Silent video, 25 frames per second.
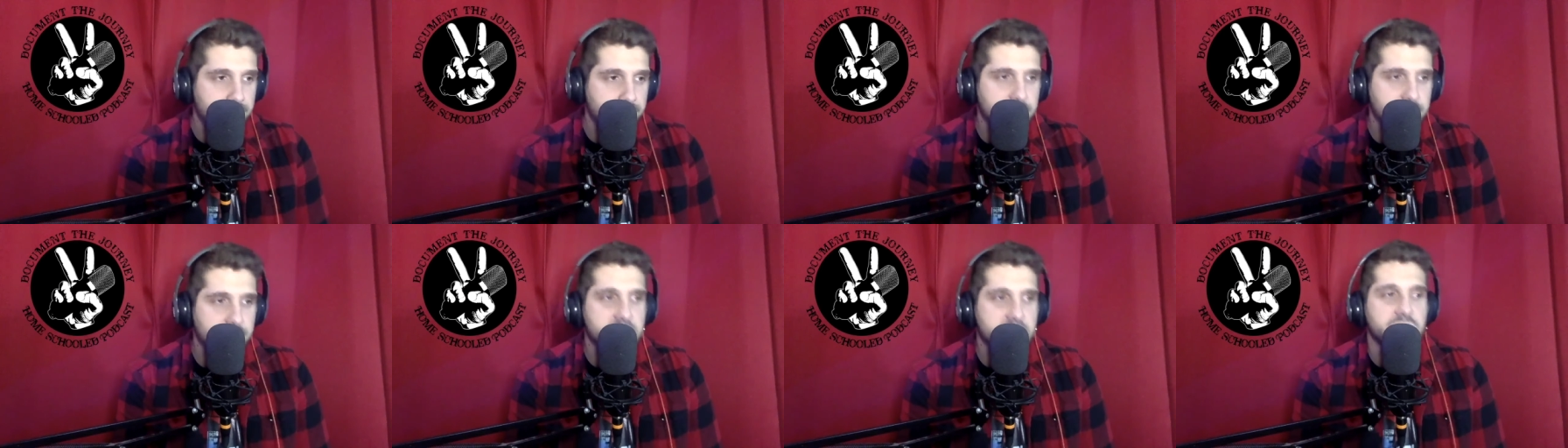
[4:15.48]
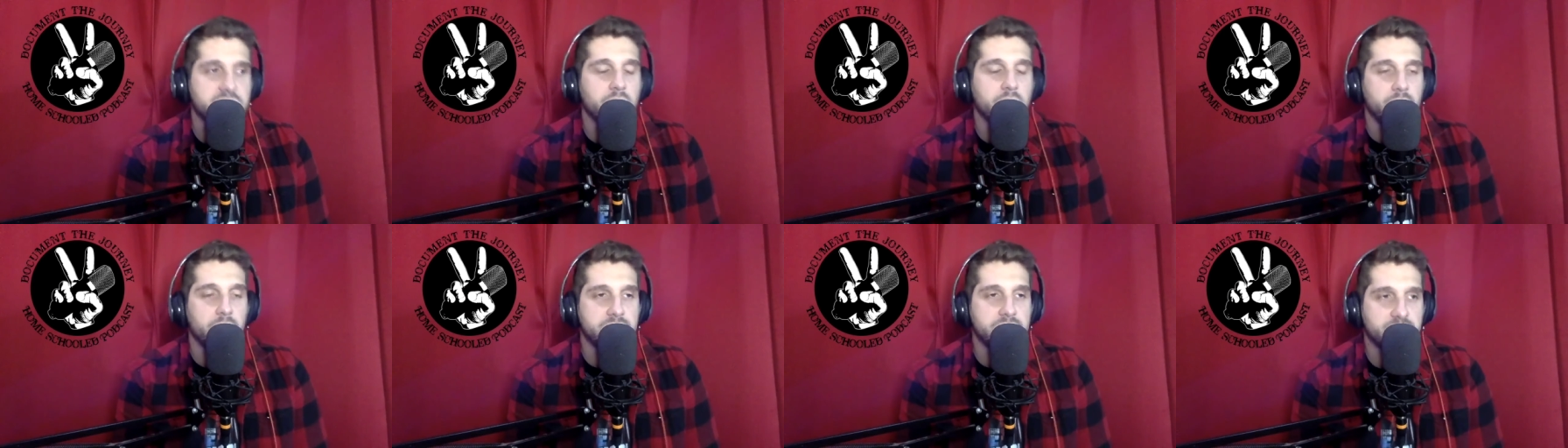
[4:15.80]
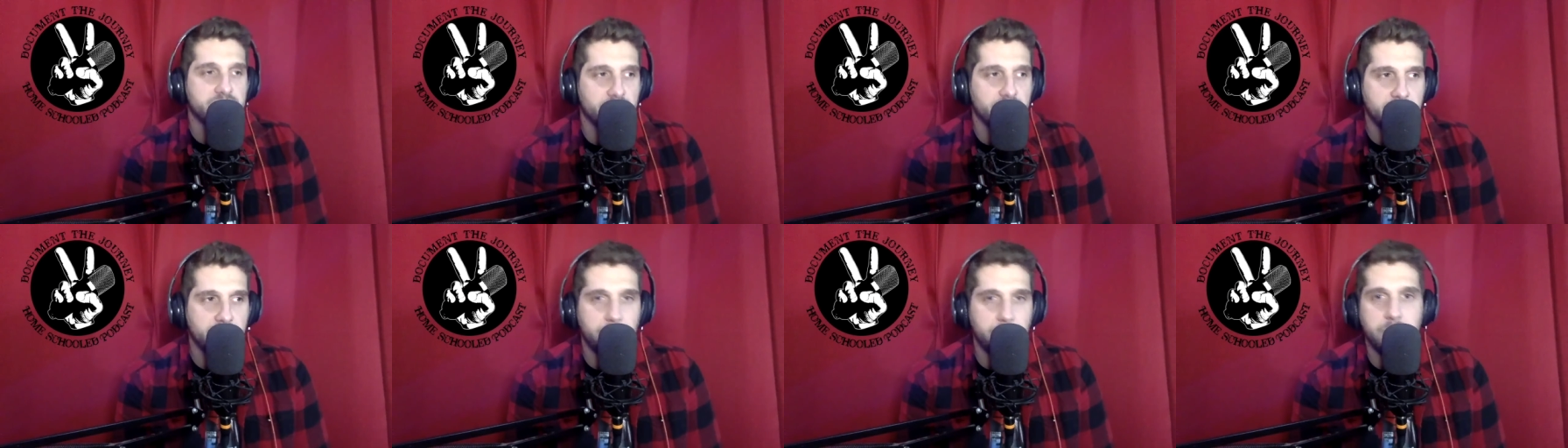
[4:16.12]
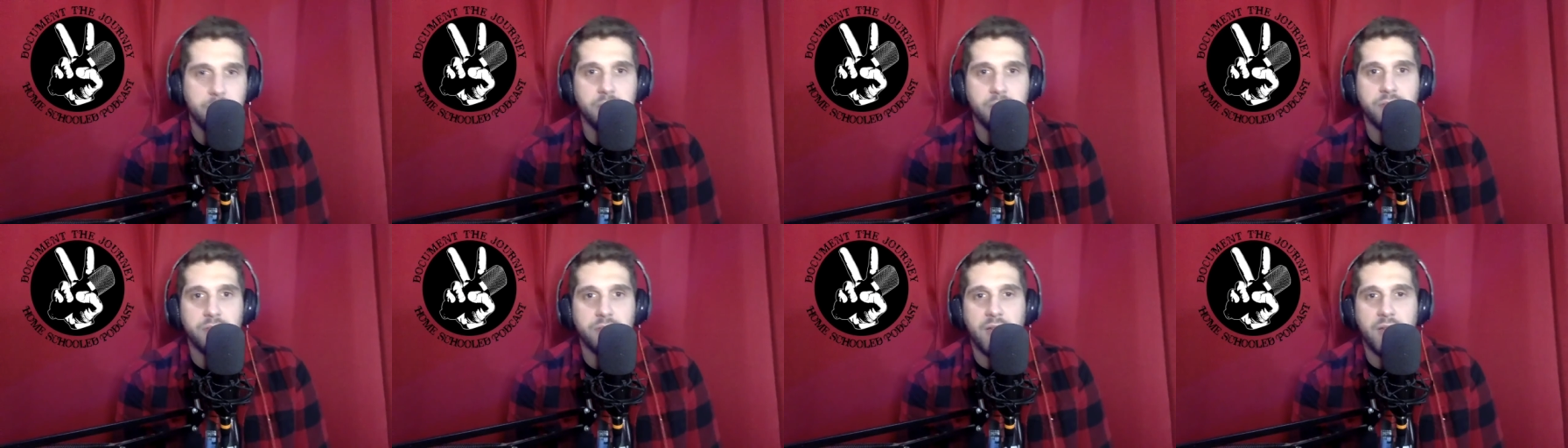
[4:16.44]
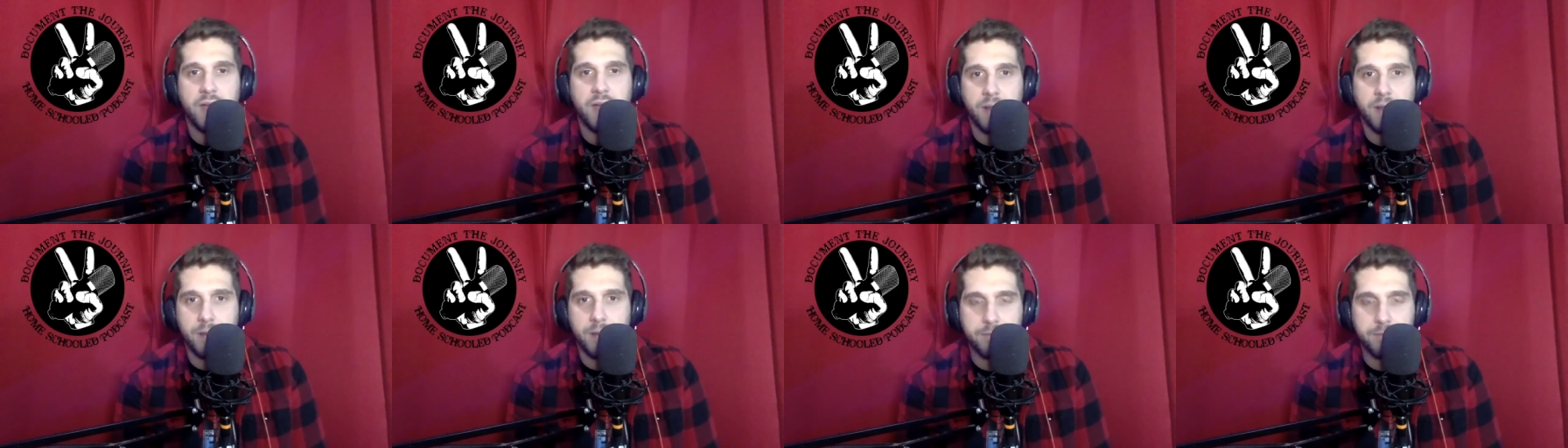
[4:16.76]
Slowly starting to build
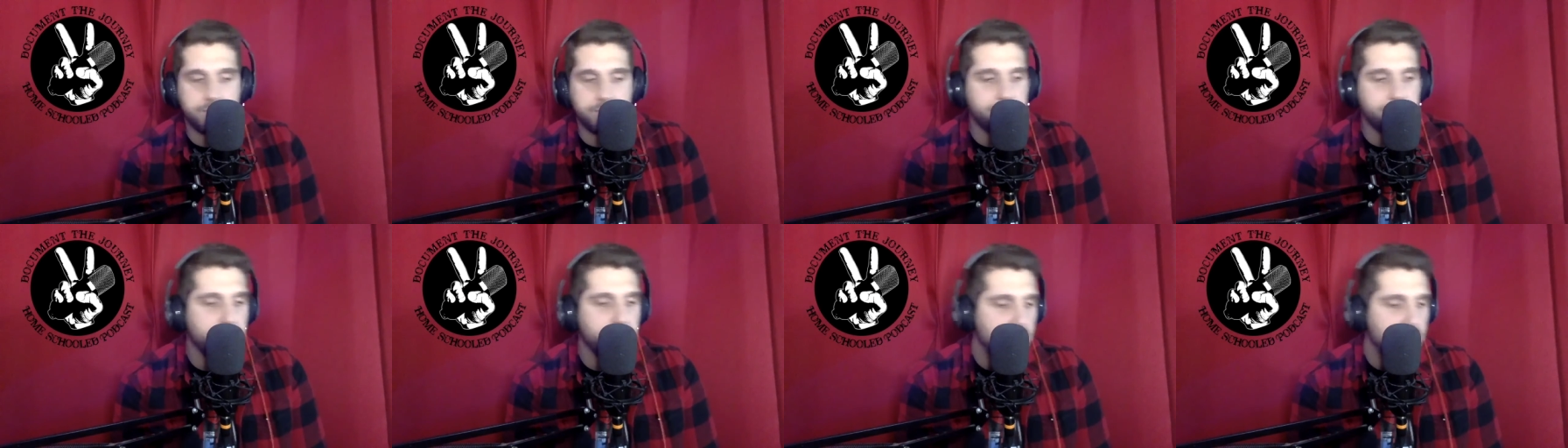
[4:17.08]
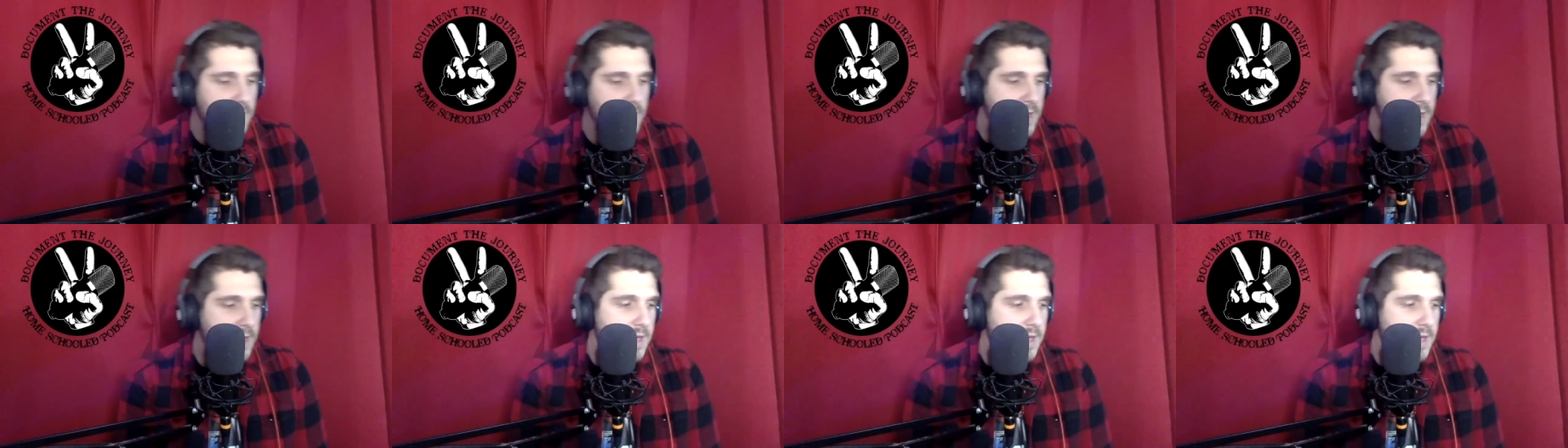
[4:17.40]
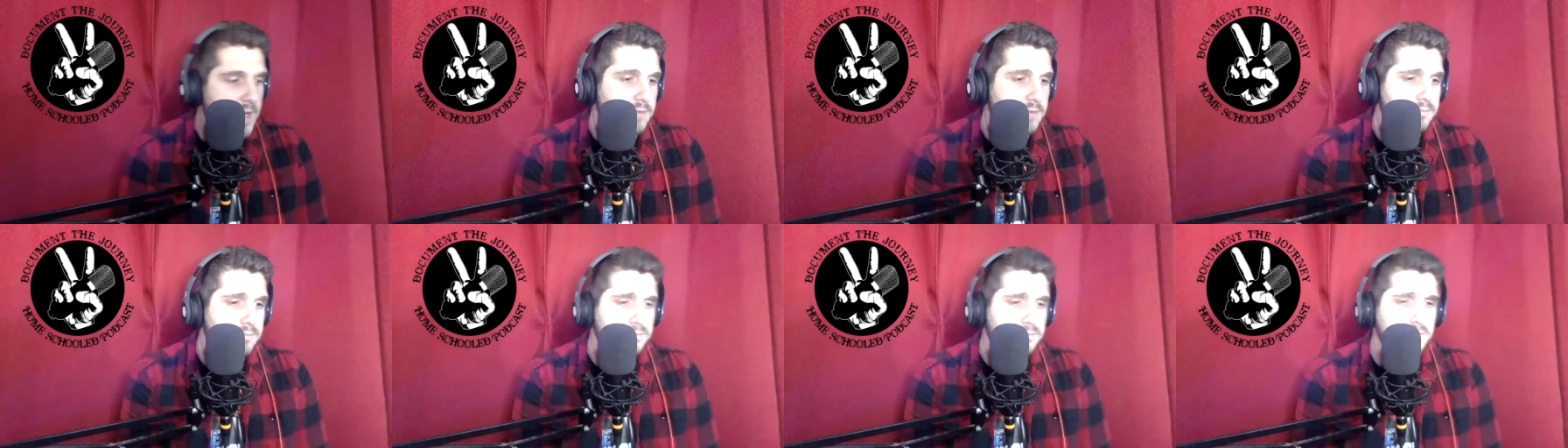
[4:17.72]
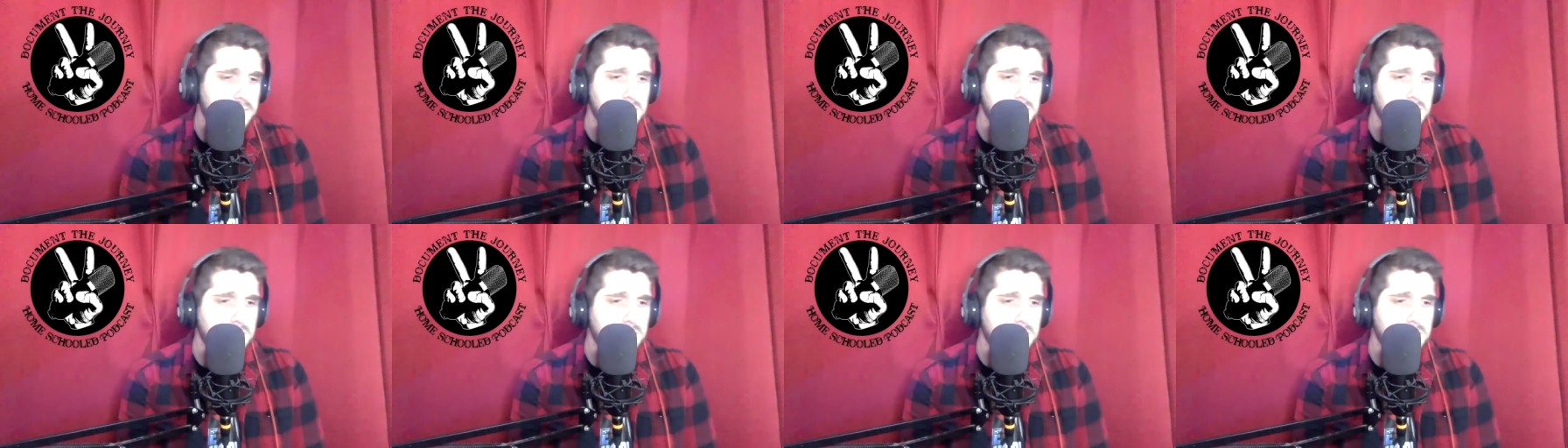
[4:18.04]
that up. And